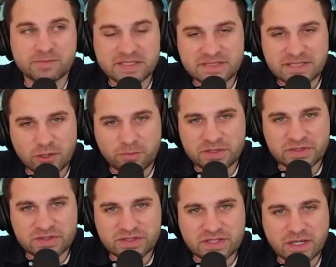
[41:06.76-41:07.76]
Zillow
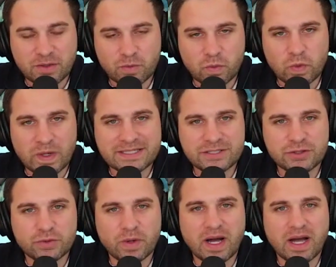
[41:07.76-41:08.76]
business got way
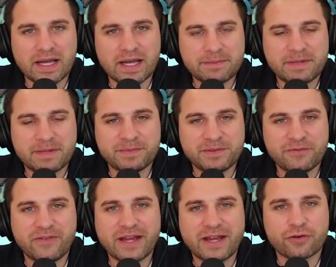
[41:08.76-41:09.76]
too high. It made me
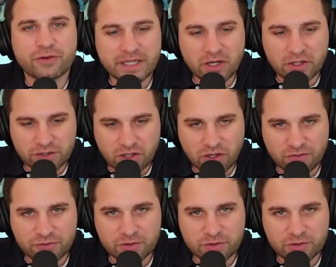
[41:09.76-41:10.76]
very
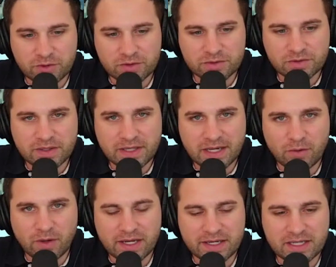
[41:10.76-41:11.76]
uncomfortable how
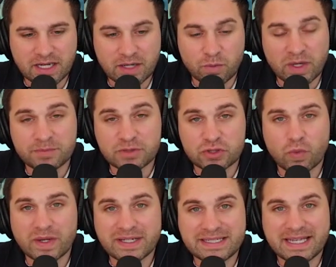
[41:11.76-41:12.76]
high it got. It went up to
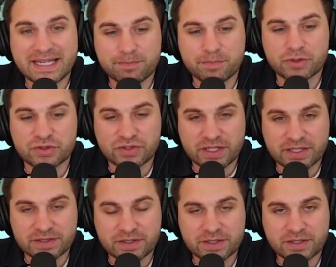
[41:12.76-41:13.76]

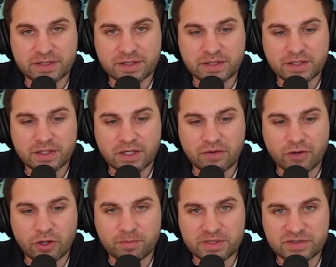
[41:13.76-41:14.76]
28% of
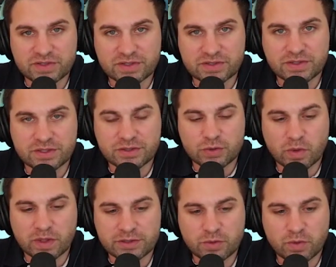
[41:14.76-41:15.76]
our business in yep.
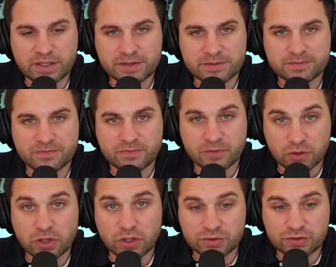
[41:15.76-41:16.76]
2020 for
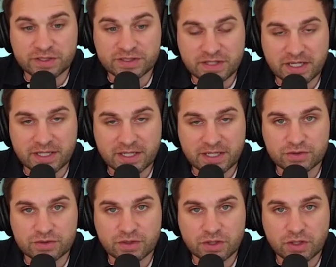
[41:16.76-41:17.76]
yep. closed
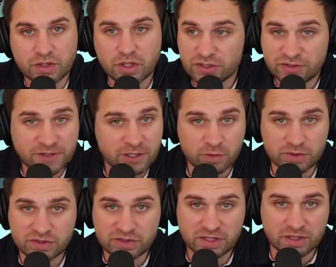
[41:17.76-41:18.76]
transactions. Sphere
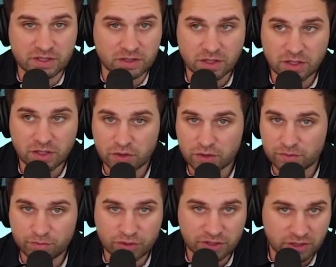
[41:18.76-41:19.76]
was still
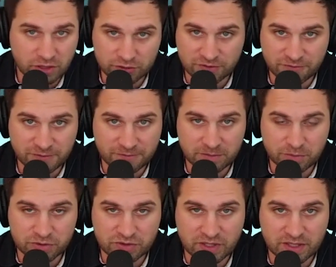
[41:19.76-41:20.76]
pretty close to
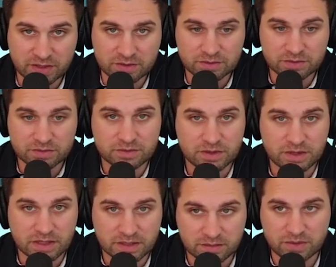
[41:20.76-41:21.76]
50%.
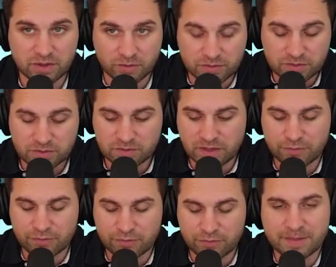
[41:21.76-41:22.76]
Yep. And, you know,
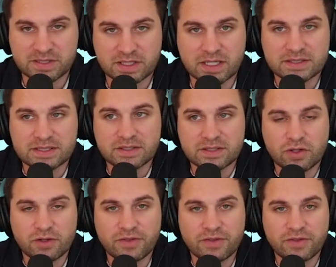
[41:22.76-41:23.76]
that wraps into content and
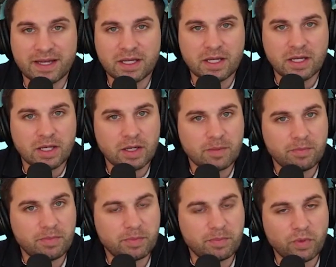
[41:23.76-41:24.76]
all of that.
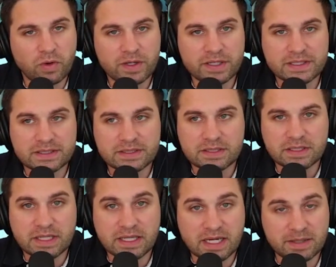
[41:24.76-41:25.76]
But boy,
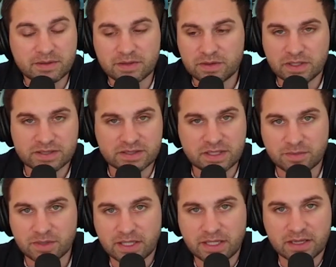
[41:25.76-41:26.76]
and I listen,
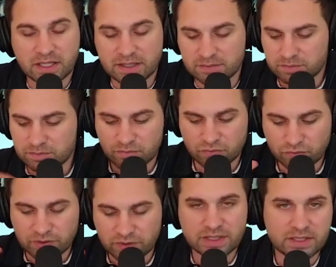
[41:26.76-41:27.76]
I'm, I, I
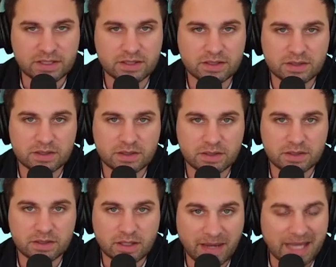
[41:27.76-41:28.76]
really
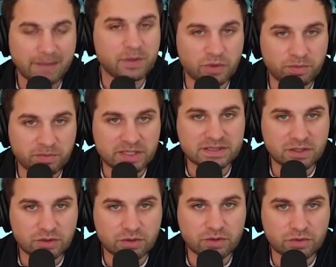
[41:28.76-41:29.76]
I'm happy with my
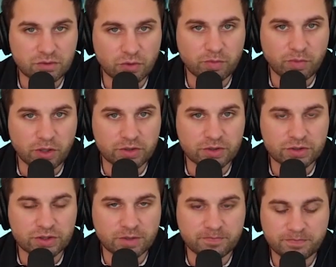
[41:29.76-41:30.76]
Zillow growth
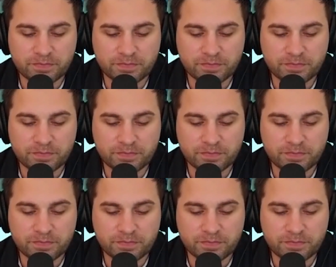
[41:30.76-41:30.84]
partnership,